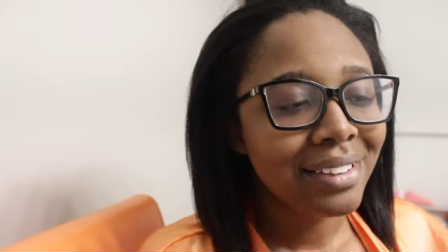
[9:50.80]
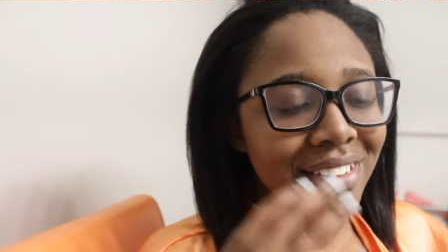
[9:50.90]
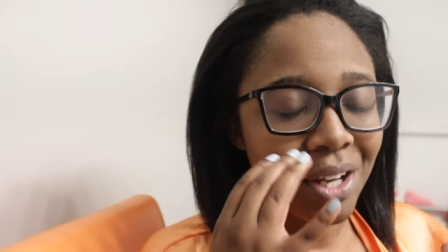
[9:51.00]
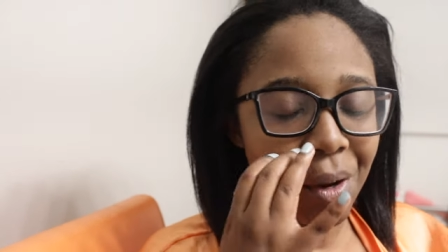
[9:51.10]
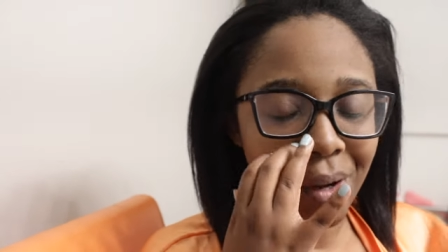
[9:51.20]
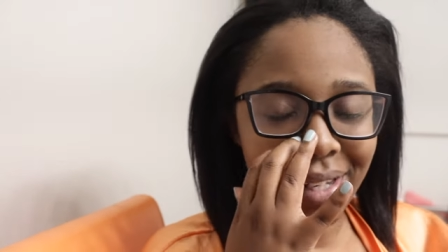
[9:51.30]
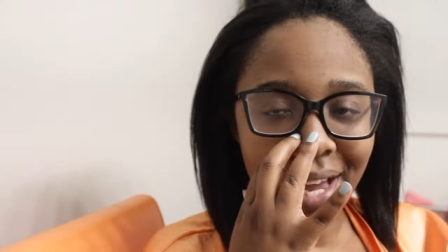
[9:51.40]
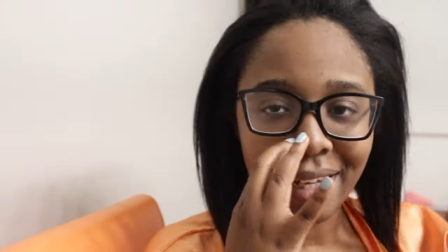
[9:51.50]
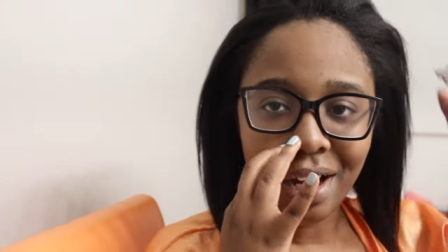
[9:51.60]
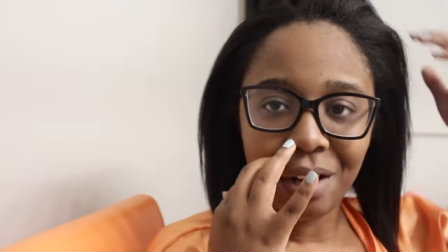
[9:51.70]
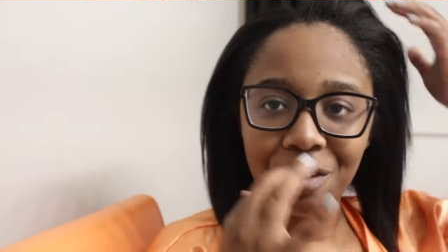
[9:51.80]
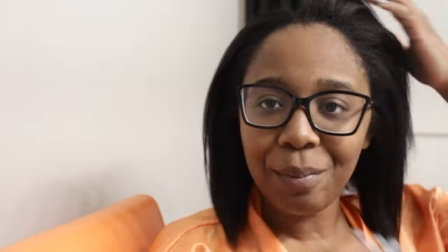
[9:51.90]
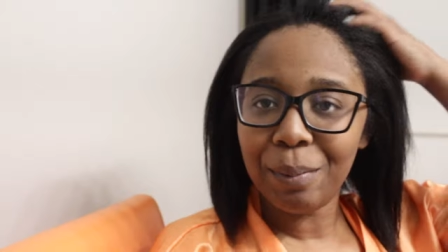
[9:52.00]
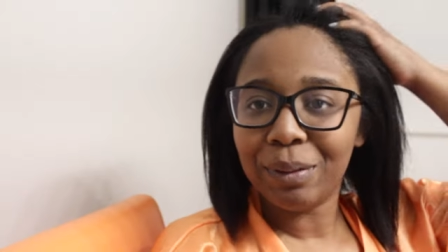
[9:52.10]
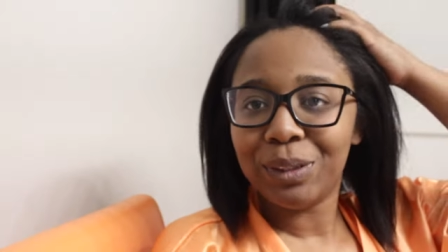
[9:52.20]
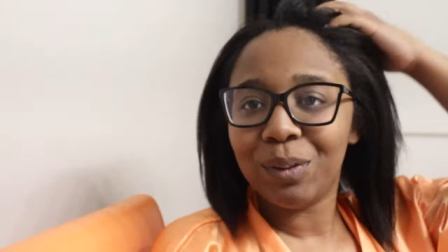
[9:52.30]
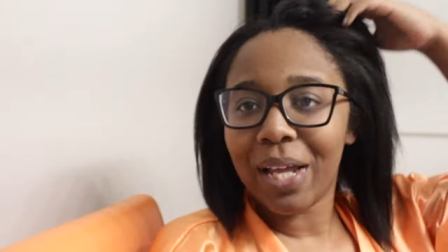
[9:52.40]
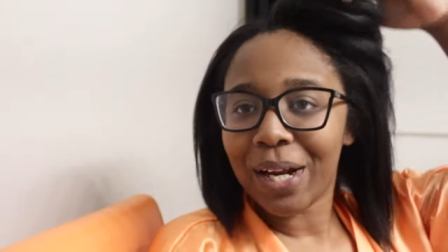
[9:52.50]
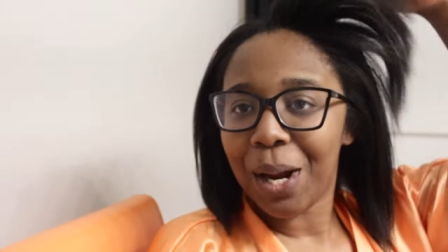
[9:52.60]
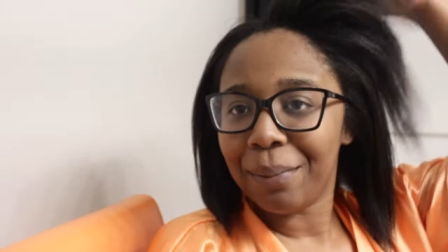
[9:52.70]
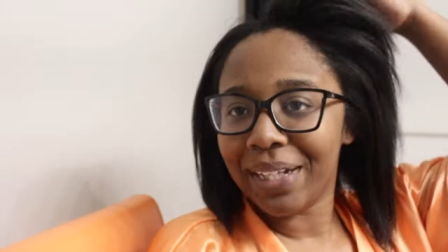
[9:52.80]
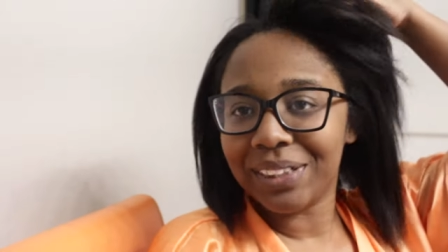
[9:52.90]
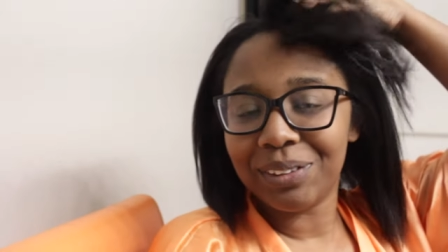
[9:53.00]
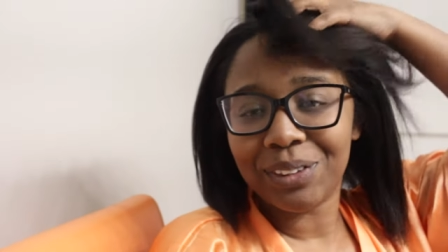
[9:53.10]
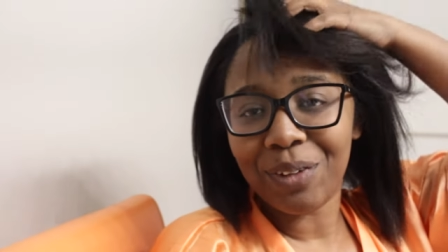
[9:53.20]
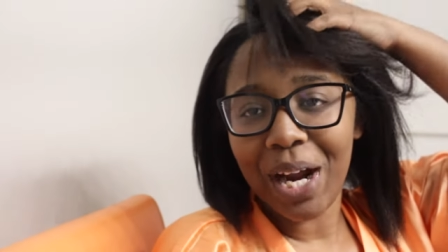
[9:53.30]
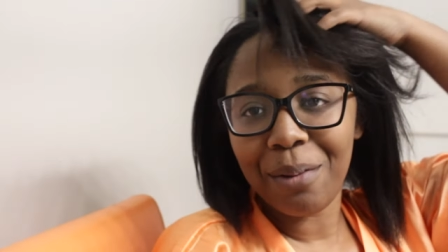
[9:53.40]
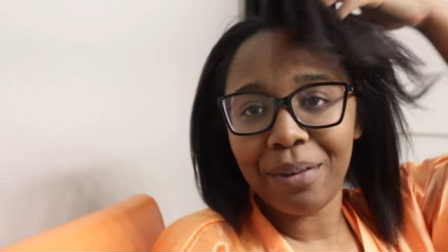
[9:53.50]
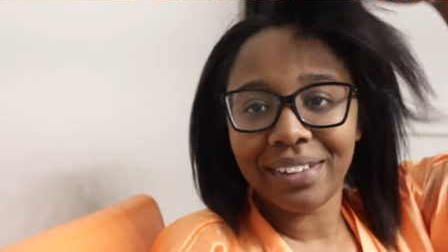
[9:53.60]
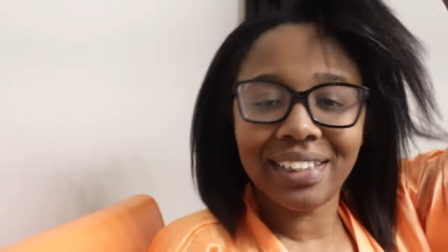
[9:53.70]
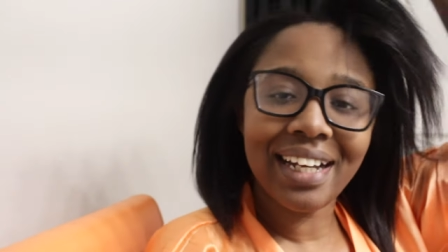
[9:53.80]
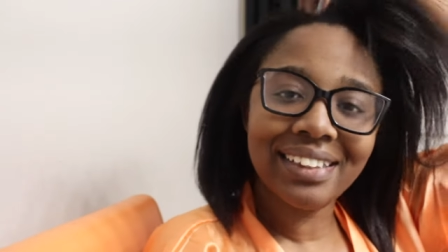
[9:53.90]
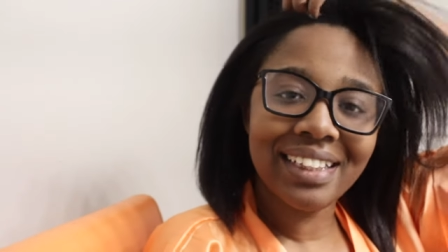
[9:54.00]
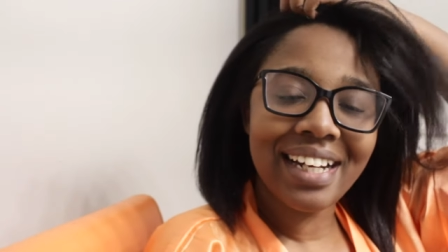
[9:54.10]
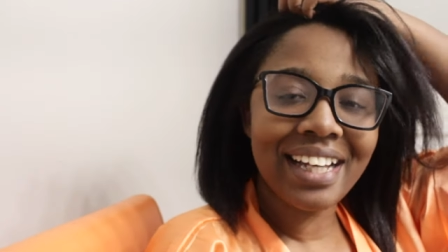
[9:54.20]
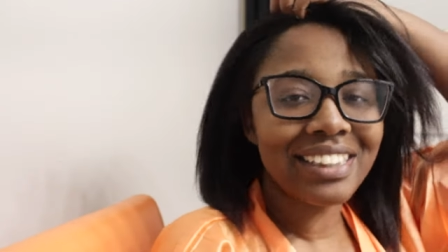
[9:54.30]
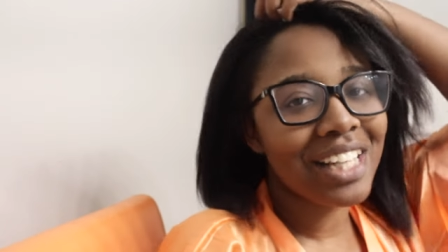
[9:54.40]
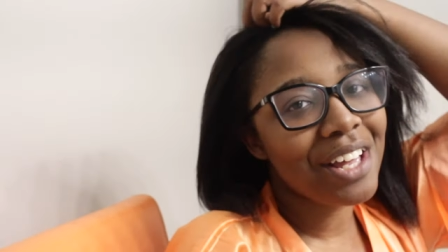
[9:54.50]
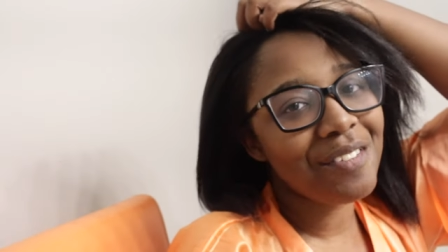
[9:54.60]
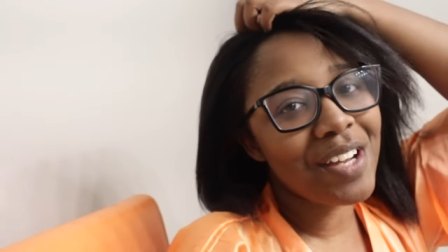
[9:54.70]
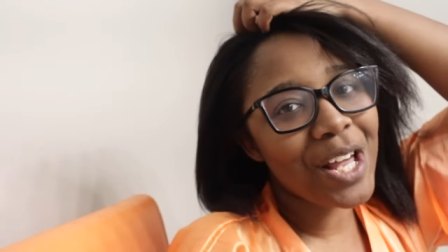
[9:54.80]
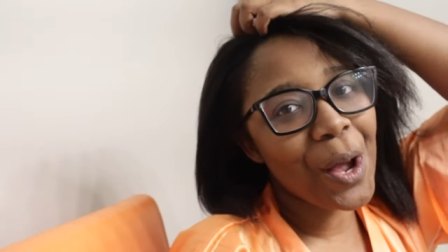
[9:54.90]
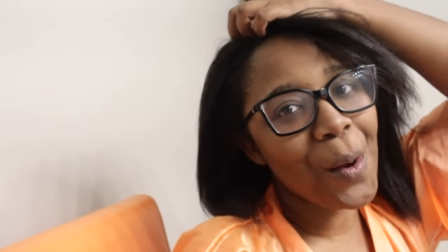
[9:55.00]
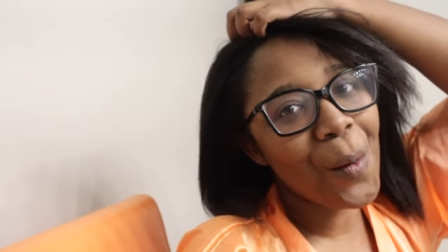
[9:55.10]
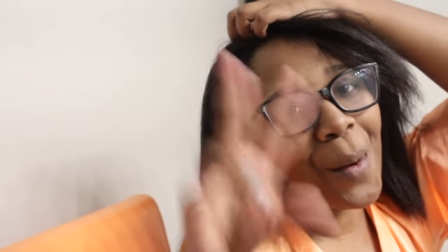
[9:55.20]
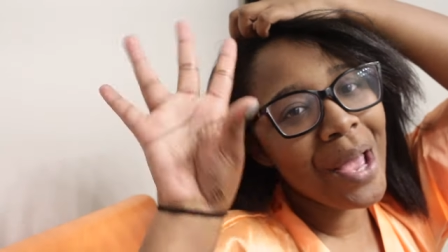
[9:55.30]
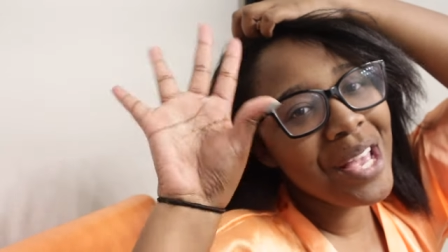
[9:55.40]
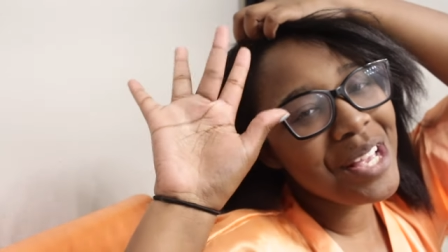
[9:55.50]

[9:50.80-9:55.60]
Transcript: So yeah, y'all remember to like, comment, and subscribe. And I'll see you guys in the next video.